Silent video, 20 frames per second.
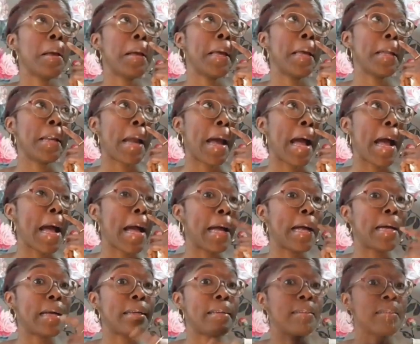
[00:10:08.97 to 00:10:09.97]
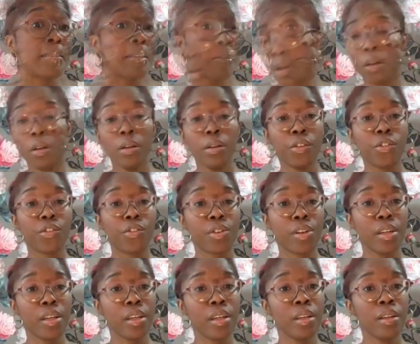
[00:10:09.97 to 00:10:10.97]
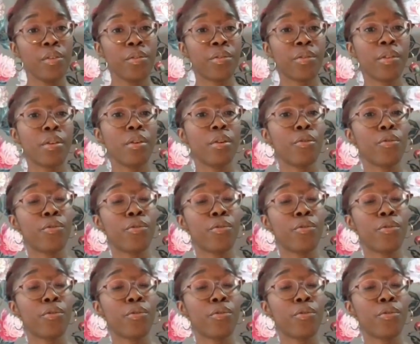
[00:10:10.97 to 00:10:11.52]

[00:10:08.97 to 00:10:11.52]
It has sleeves,